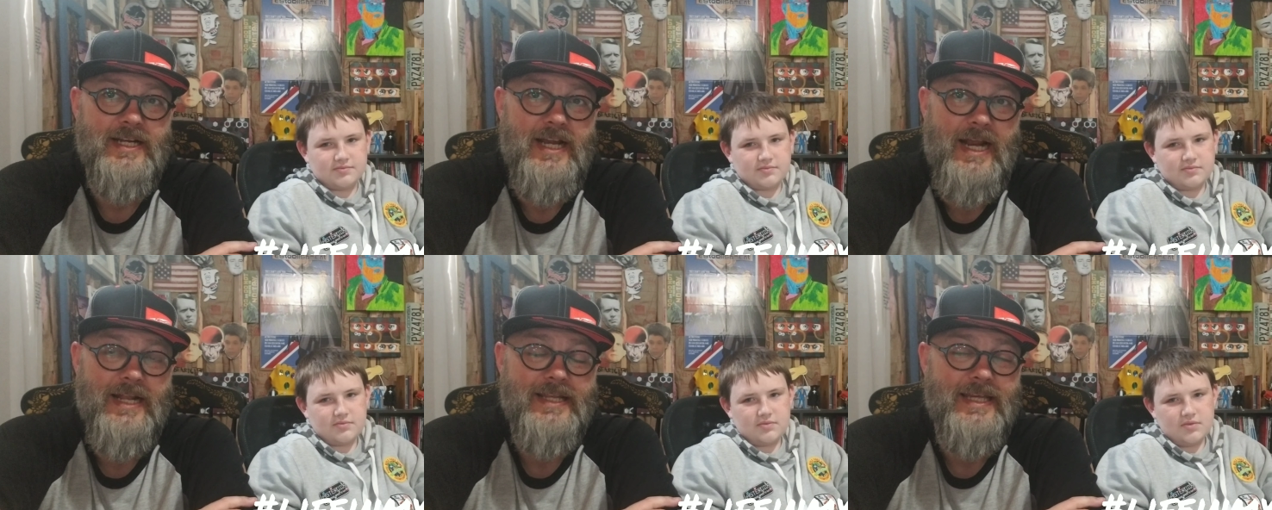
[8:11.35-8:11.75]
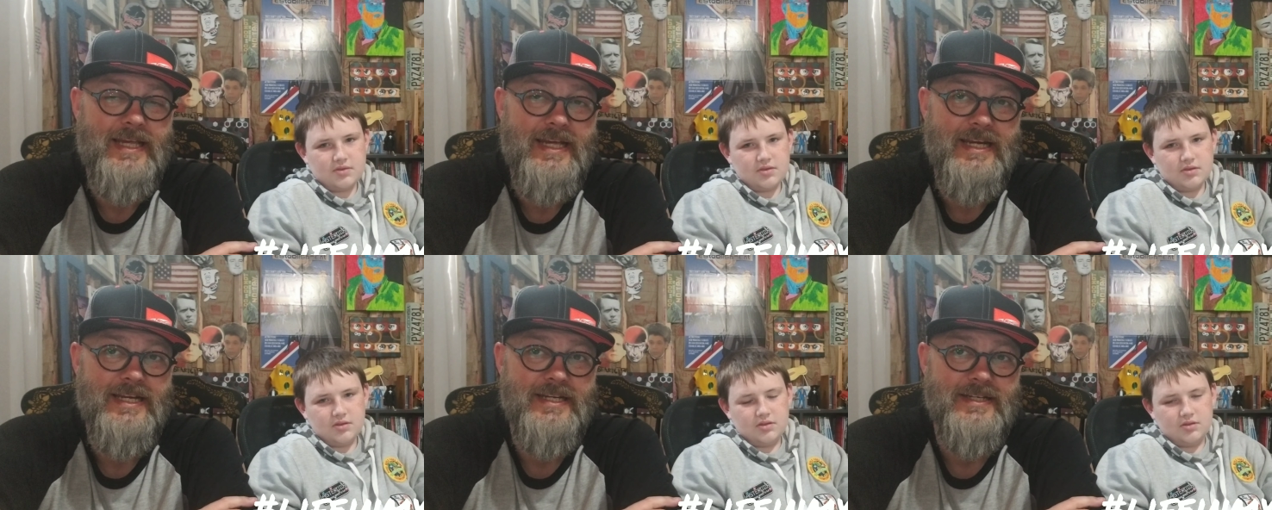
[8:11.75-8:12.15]
Speaker 1: at the
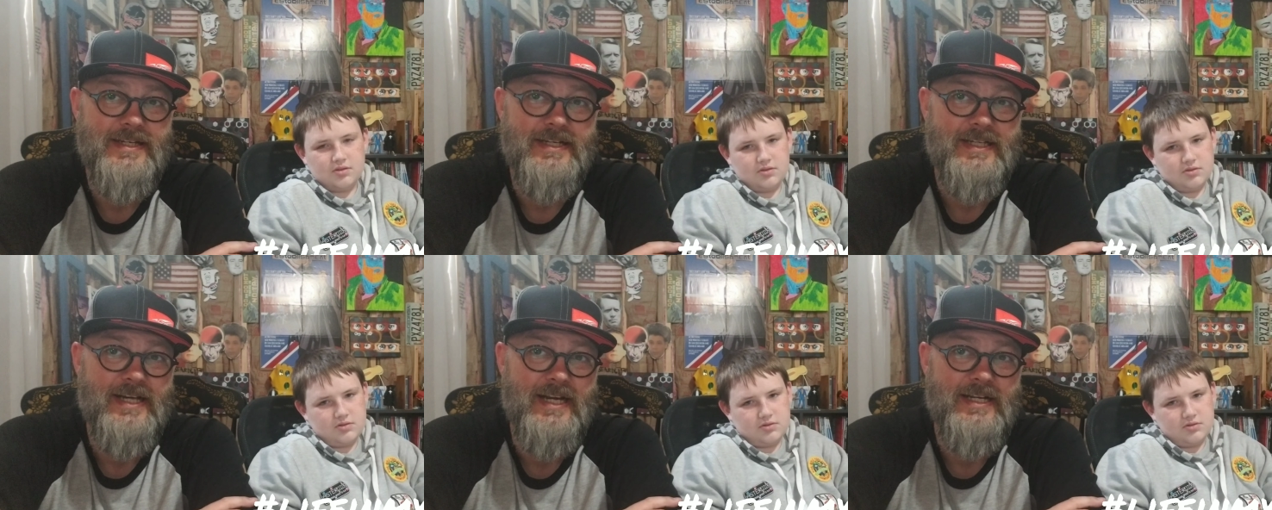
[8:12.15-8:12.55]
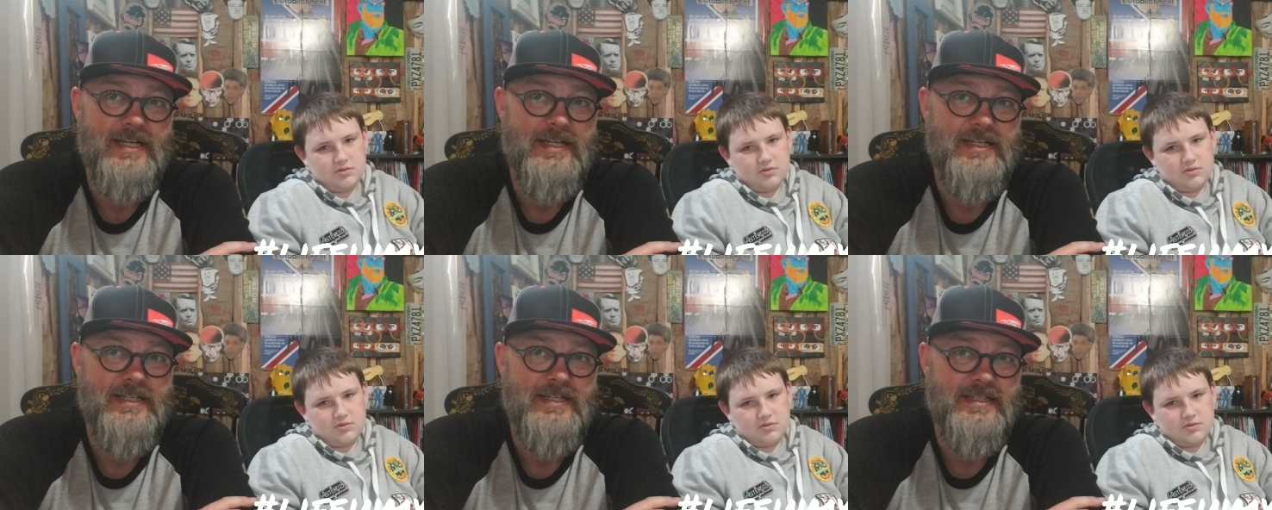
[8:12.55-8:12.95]
end and kind of
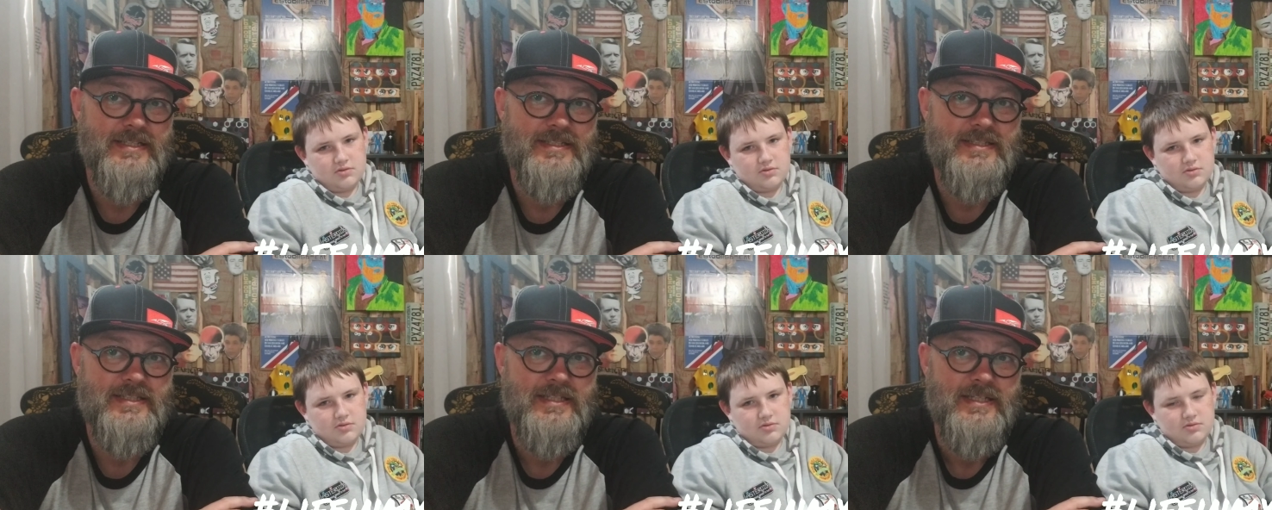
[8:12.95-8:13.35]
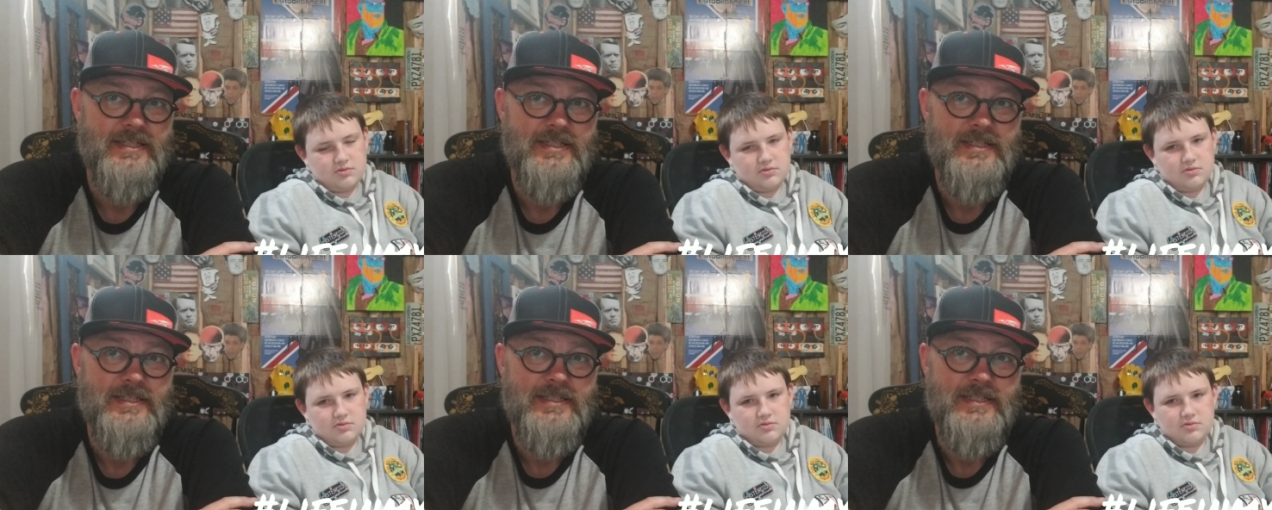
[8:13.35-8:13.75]
is
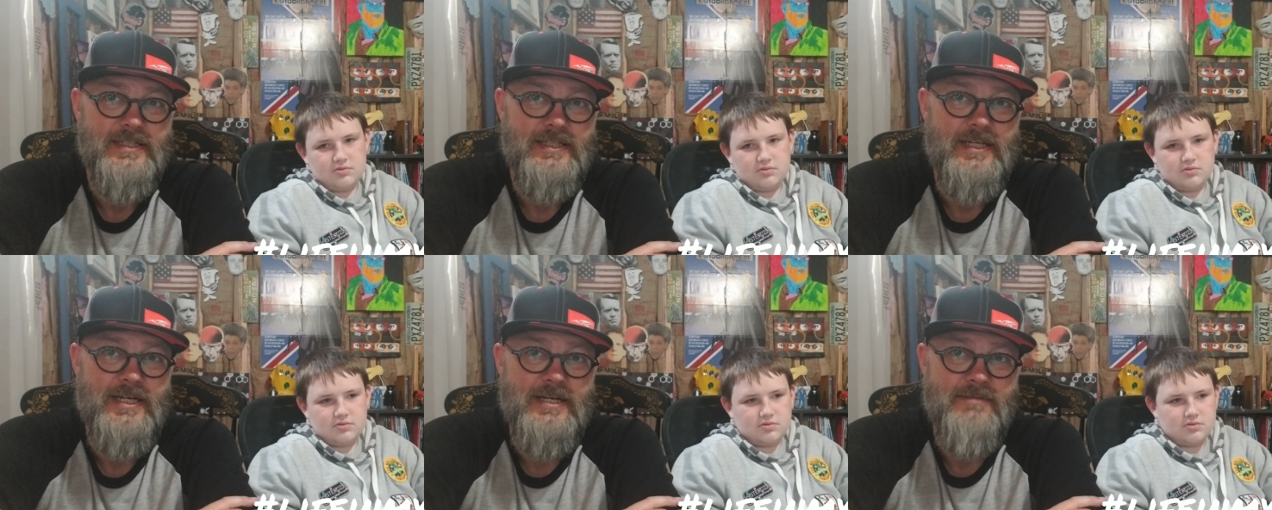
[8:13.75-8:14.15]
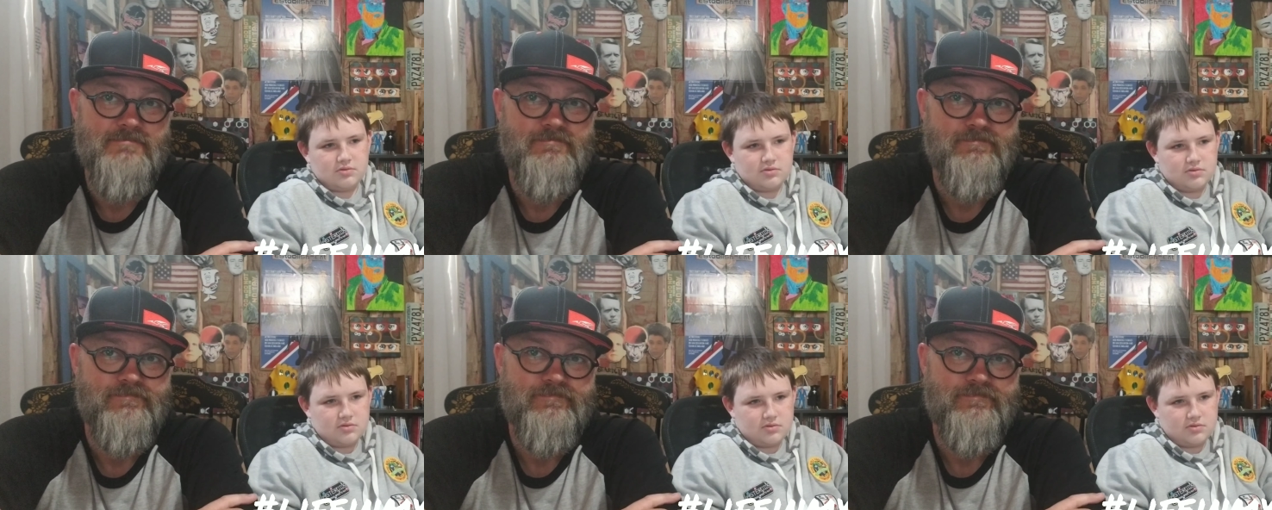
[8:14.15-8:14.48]
um,